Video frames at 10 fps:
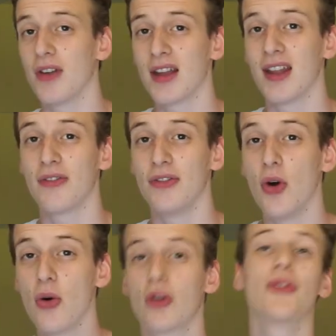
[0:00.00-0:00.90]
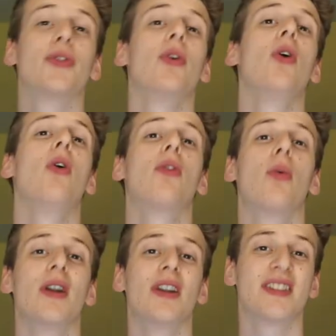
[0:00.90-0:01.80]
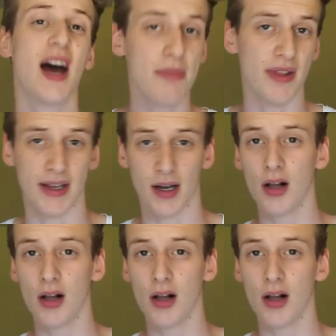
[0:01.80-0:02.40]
like they have no control over what is happening,